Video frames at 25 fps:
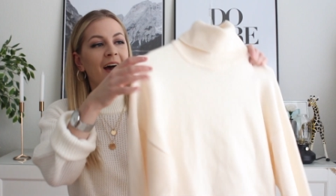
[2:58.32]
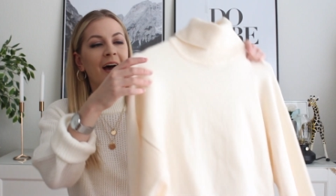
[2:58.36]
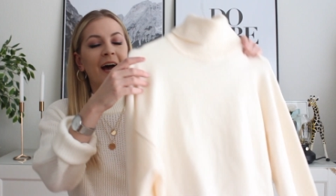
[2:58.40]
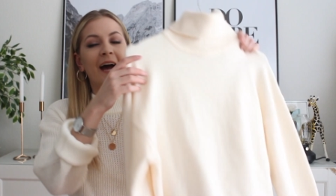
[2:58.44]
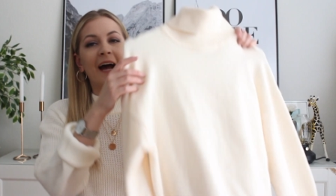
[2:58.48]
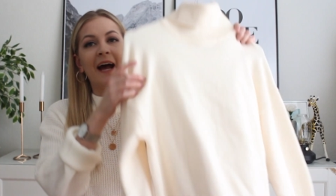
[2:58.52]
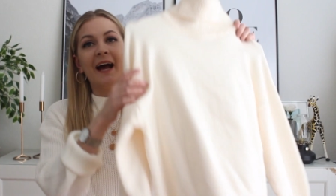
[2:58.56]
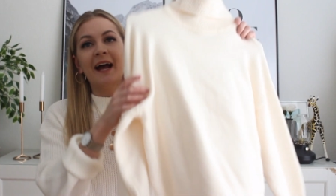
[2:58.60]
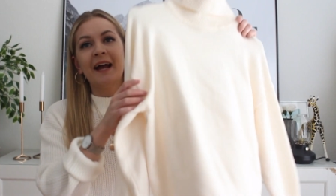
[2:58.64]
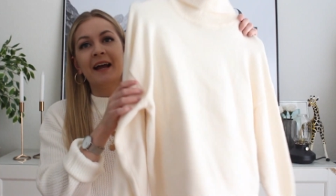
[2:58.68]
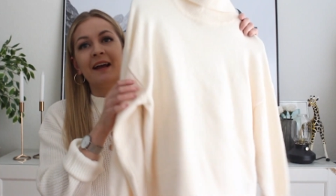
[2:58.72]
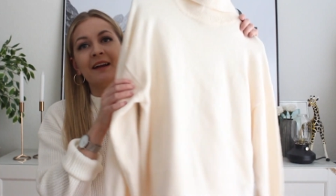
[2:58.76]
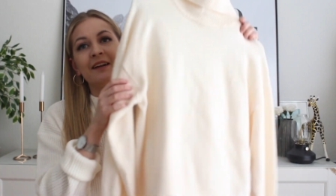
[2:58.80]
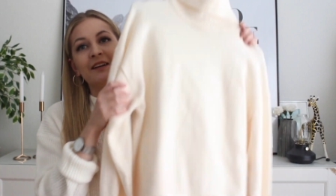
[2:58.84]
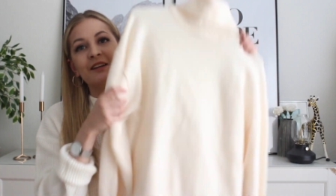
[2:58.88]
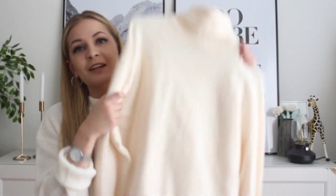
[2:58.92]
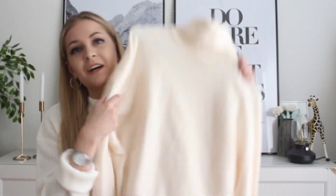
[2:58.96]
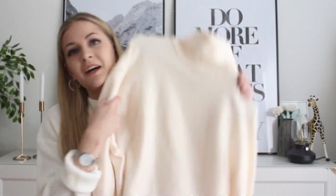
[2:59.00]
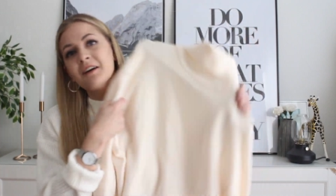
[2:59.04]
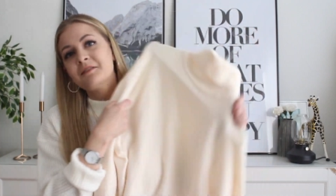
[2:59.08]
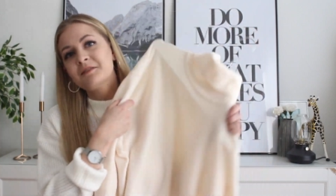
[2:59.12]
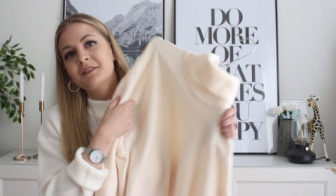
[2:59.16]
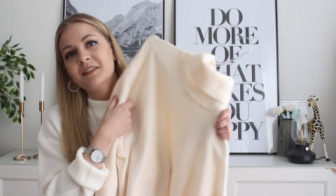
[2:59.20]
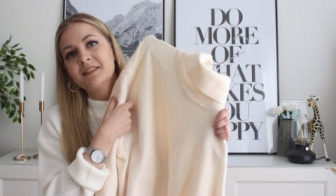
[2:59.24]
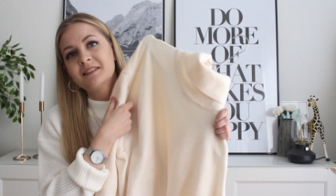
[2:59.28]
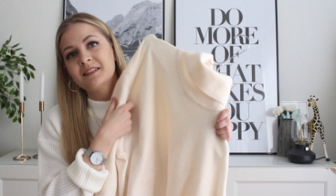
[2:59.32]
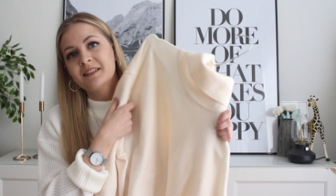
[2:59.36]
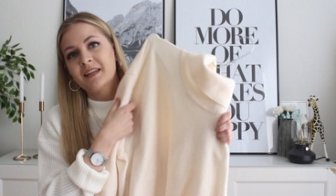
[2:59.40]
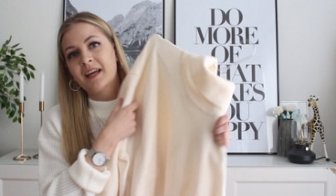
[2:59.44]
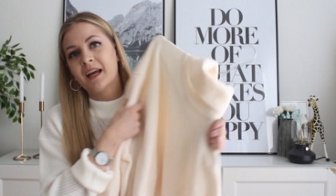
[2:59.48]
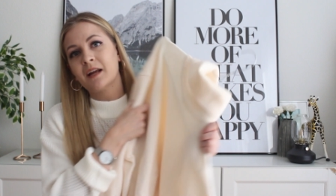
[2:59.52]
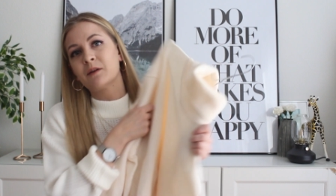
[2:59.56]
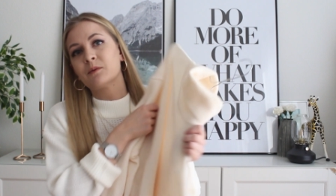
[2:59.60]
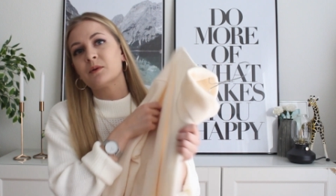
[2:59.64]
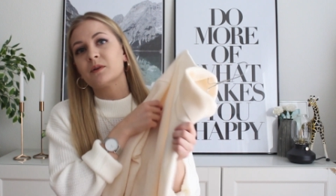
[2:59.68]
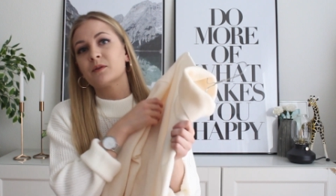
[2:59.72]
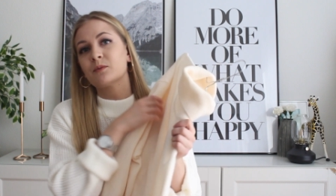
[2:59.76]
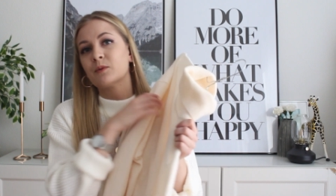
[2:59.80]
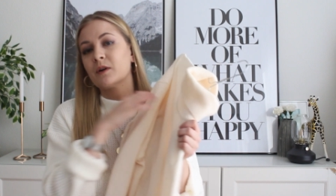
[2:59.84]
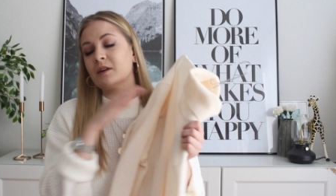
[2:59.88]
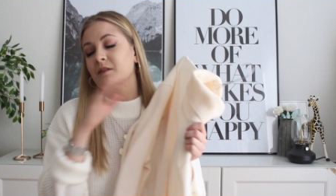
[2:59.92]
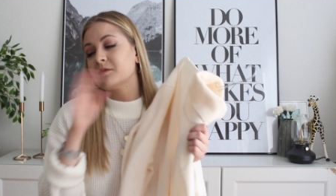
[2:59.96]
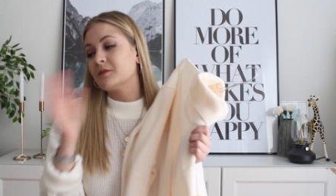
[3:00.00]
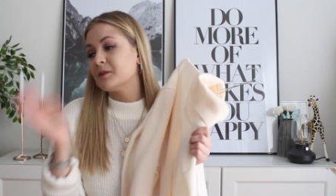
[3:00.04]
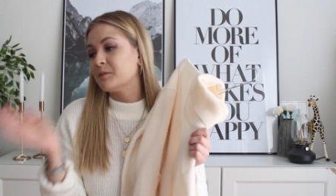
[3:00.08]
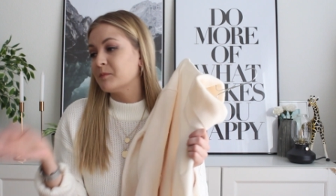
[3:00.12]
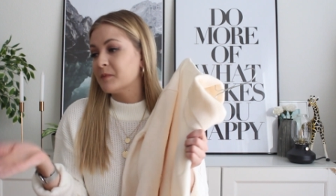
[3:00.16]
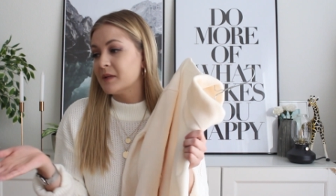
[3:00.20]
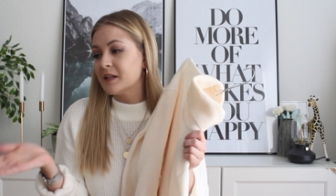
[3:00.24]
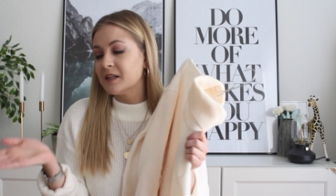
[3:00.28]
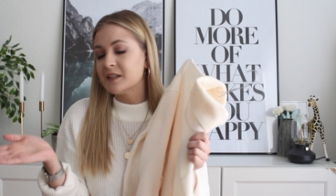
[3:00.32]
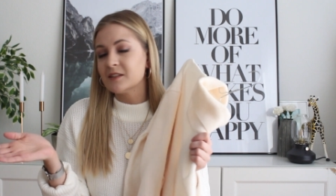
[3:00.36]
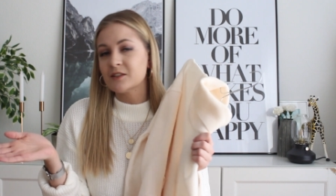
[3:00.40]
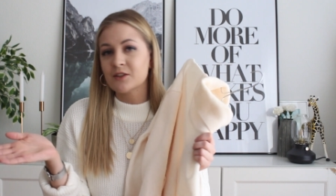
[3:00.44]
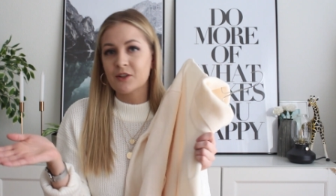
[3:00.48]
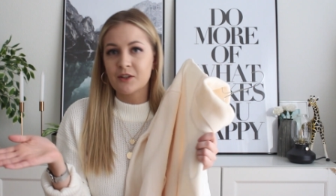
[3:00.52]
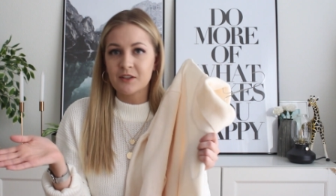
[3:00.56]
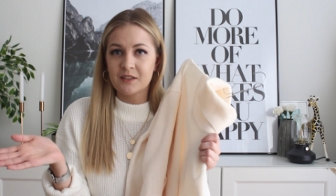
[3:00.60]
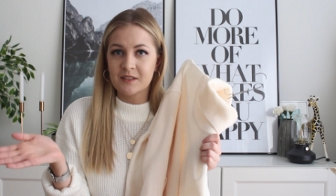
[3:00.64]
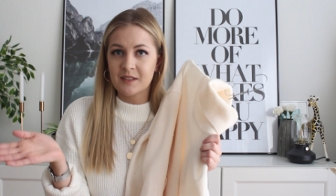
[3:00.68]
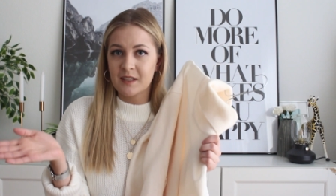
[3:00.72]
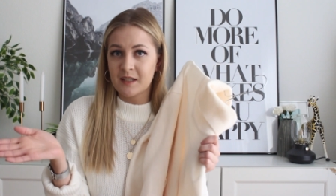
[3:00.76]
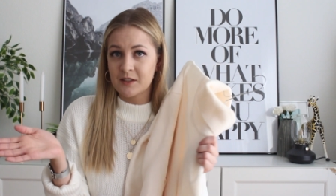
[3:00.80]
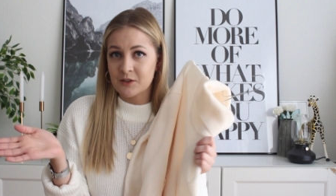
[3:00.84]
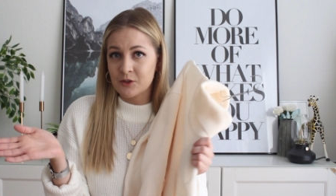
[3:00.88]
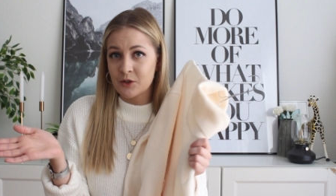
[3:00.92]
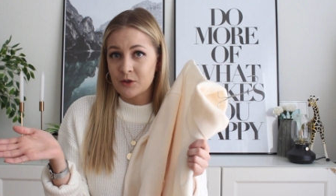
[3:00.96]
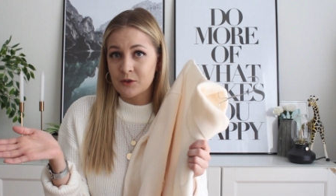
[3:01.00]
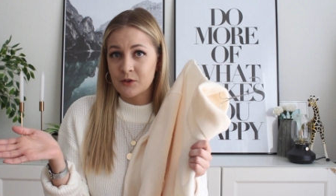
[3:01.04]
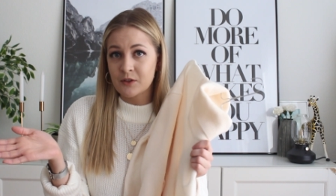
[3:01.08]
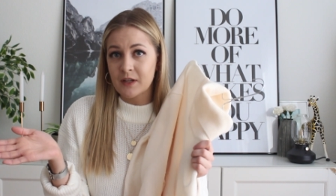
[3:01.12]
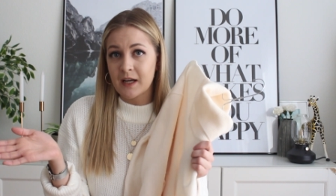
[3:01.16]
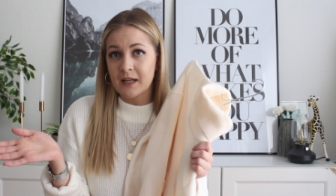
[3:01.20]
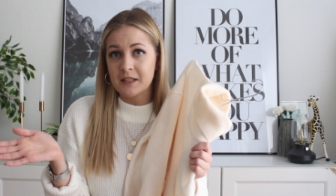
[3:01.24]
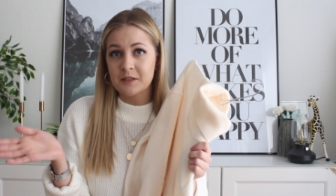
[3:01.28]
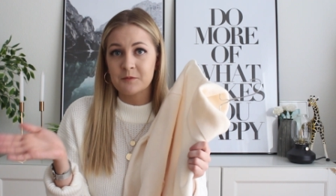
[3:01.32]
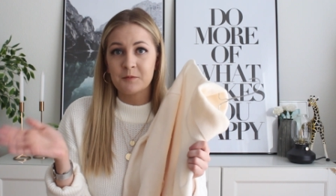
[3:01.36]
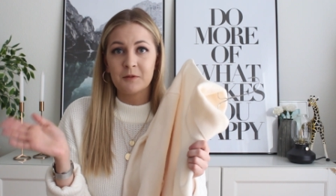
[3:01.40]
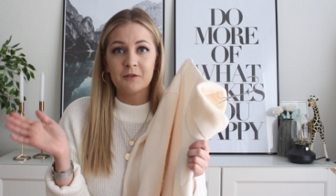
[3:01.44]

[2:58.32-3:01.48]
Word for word: I love this again with one of the mini skirts that I showed you guys